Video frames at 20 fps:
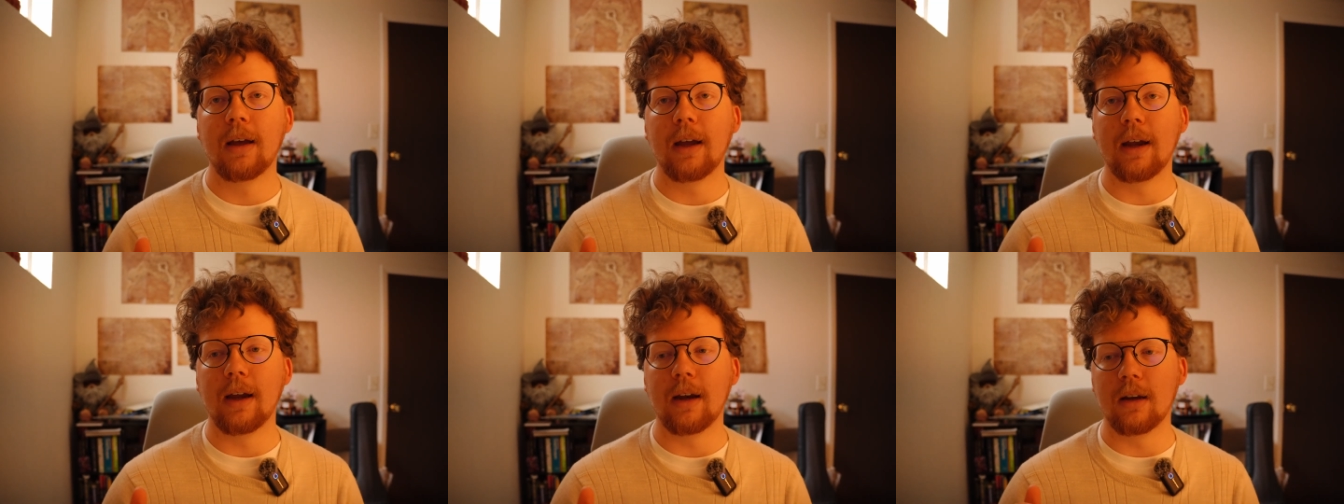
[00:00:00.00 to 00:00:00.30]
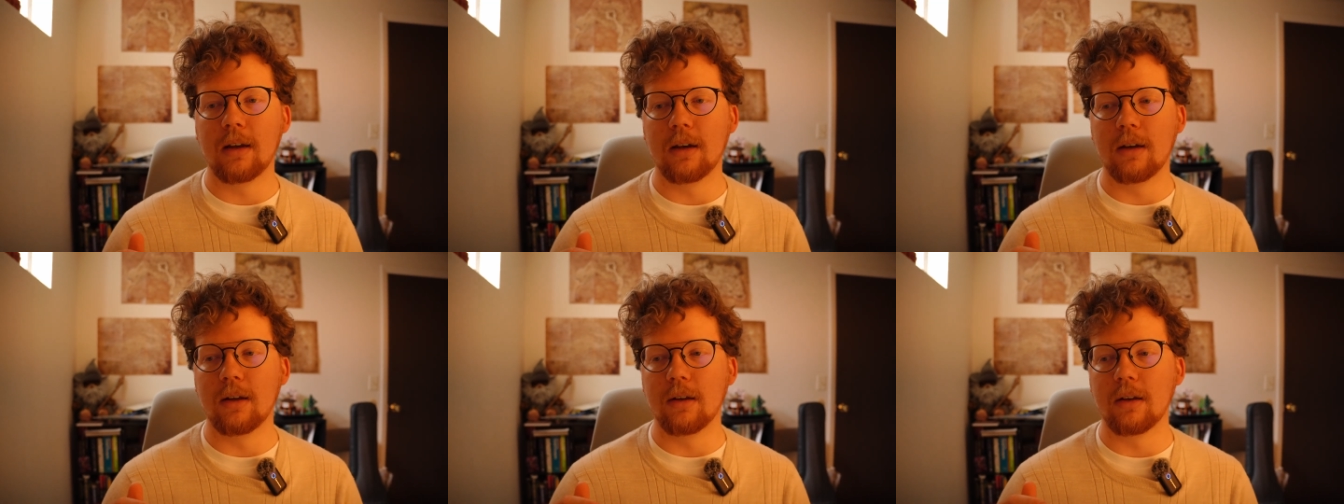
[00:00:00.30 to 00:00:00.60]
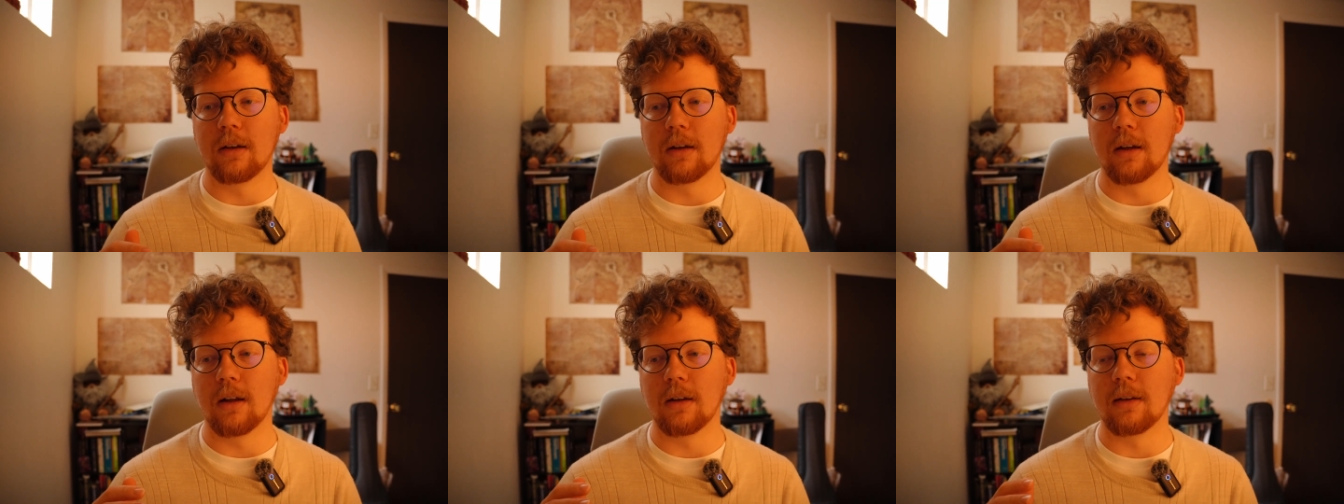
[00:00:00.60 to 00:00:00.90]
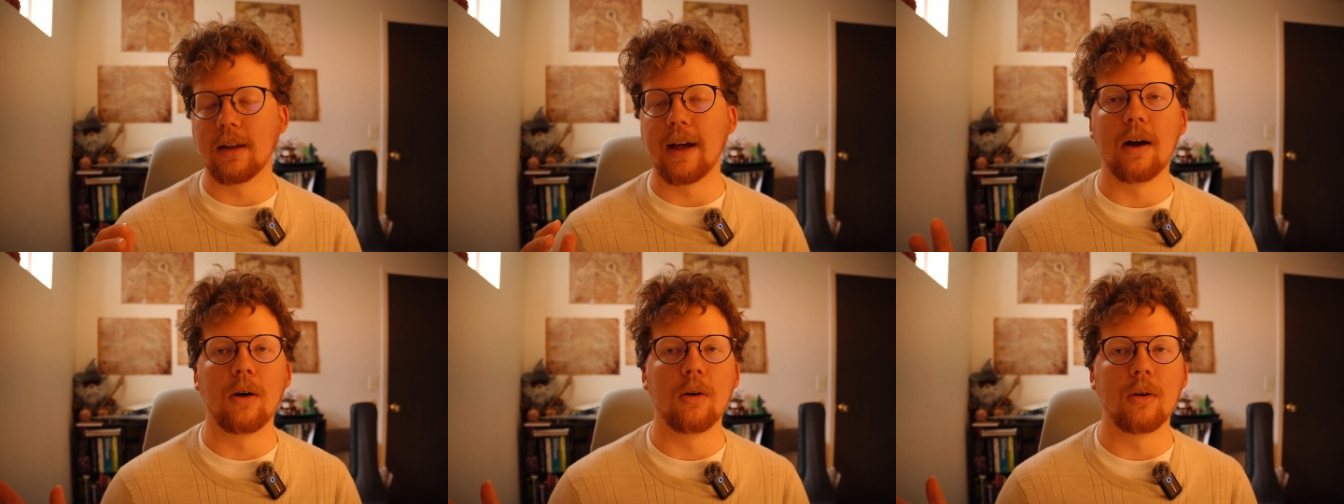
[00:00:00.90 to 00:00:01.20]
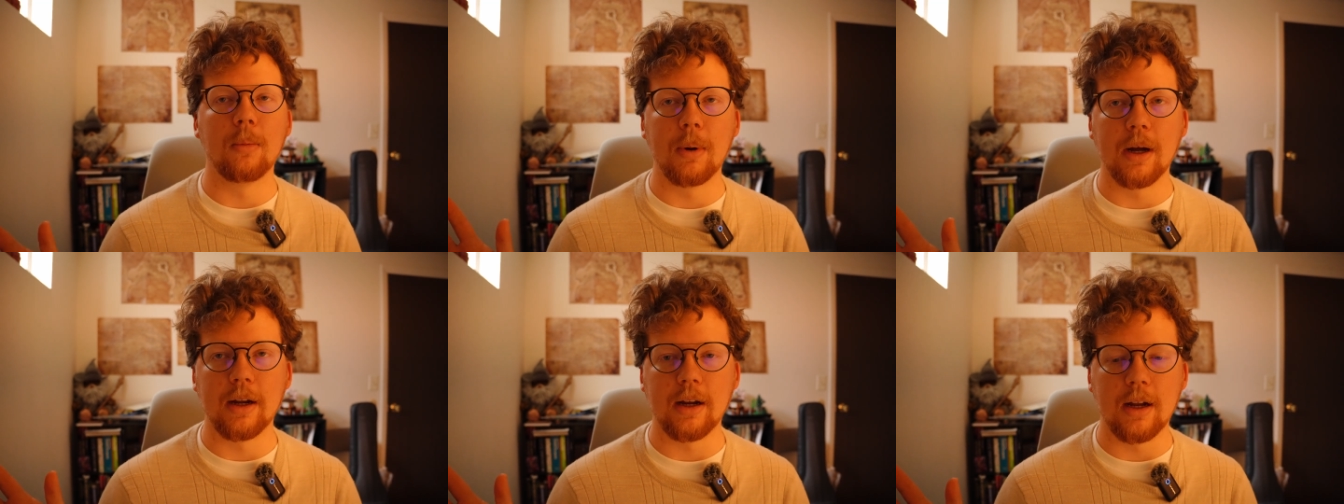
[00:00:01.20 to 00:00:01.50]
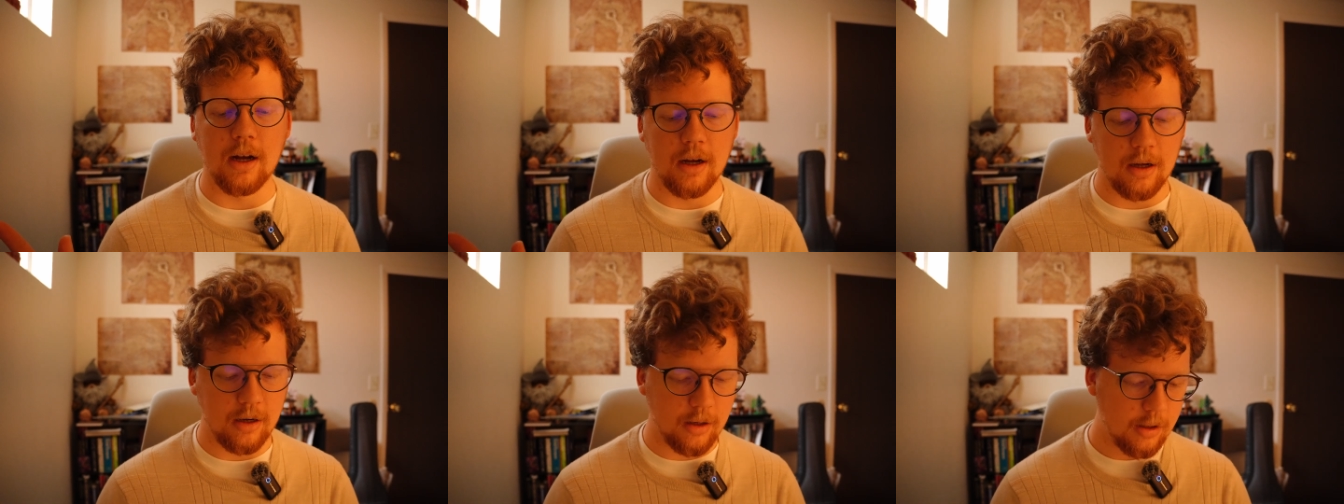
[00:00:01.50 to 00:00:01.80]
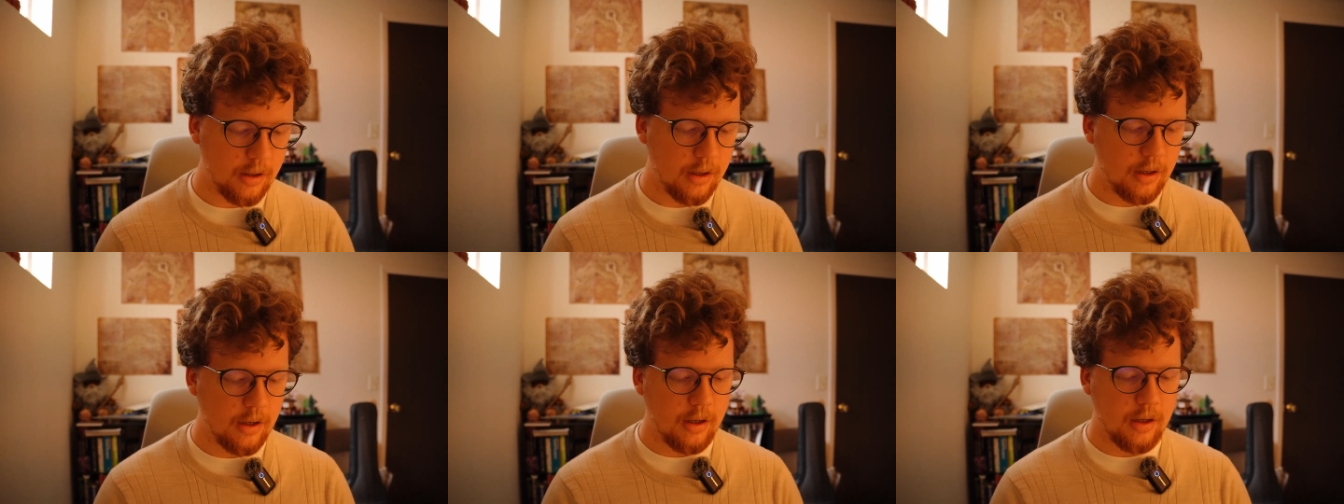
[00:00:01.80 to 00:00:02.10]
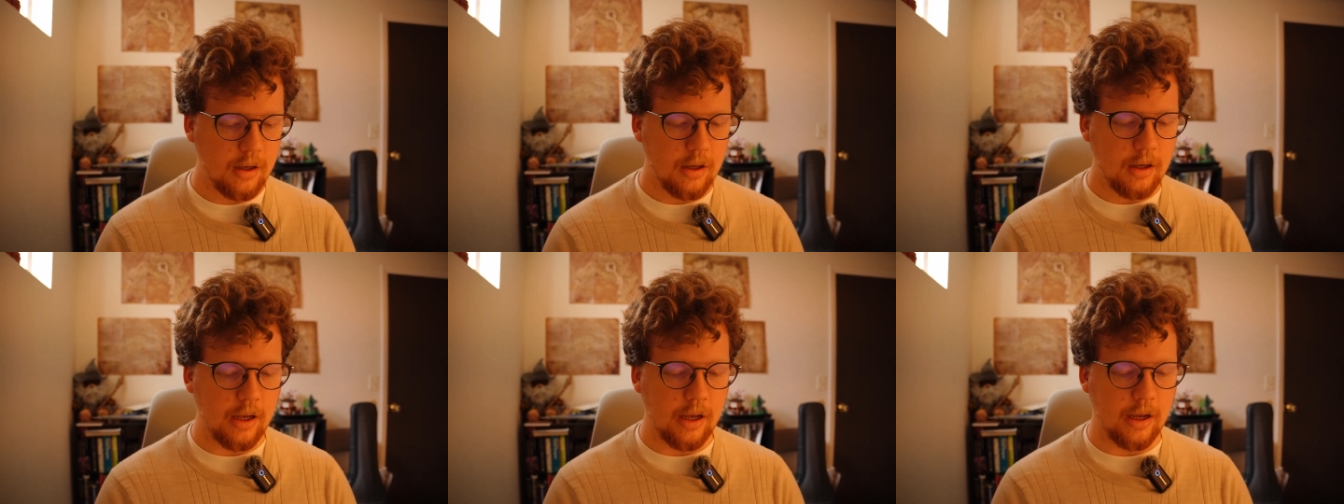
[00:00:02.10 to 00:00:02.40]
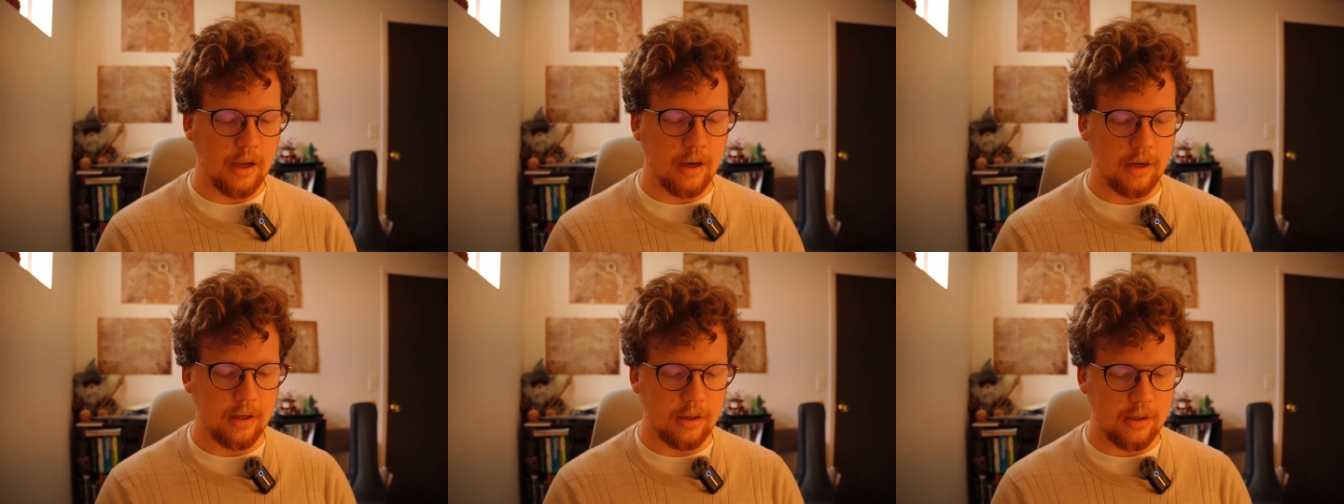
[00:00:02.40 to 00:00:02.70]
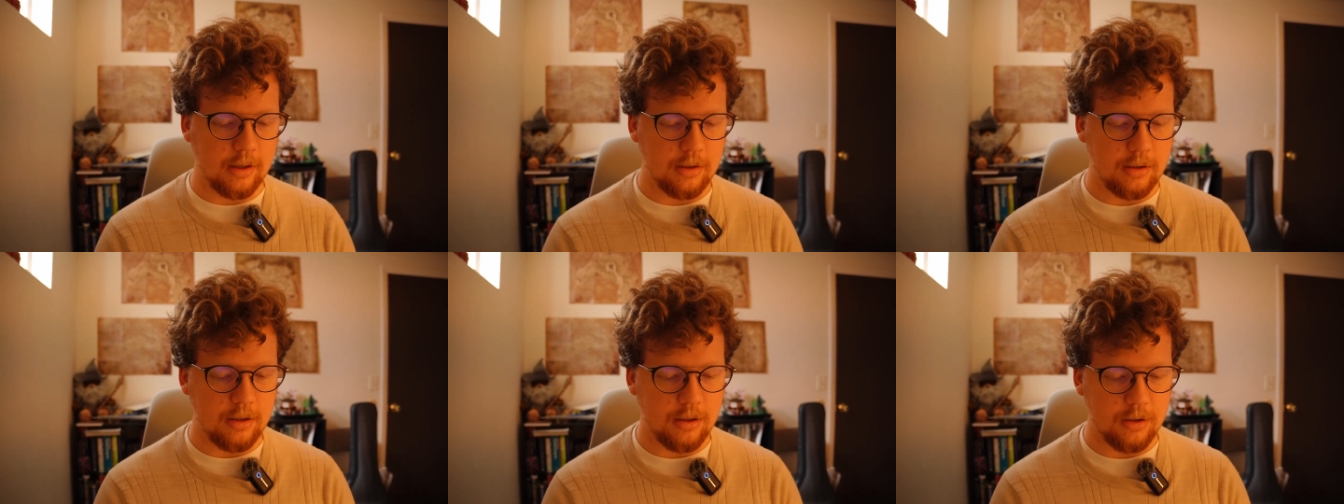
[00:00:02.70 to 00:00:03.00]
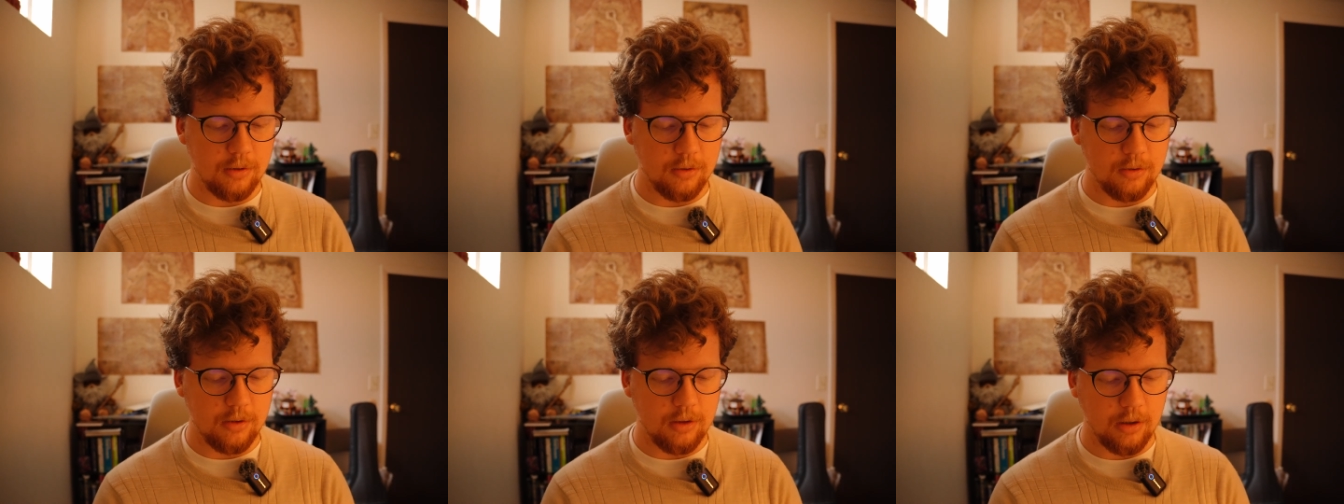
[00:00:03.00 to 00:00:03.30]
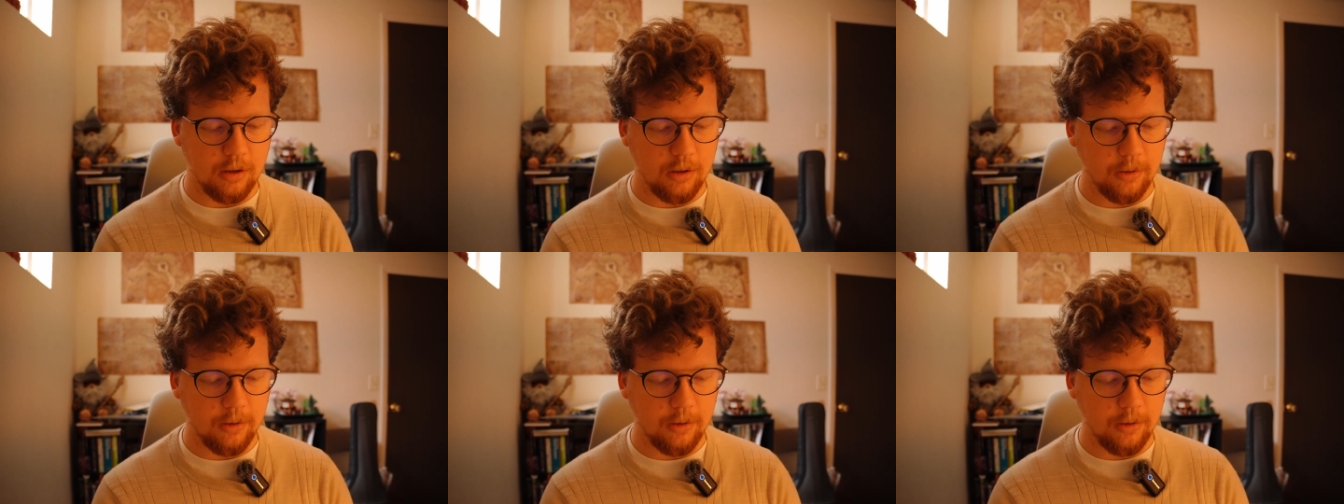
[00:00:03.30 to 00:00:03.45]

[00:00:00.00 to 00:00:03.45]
and it is allowed by God. And it continues,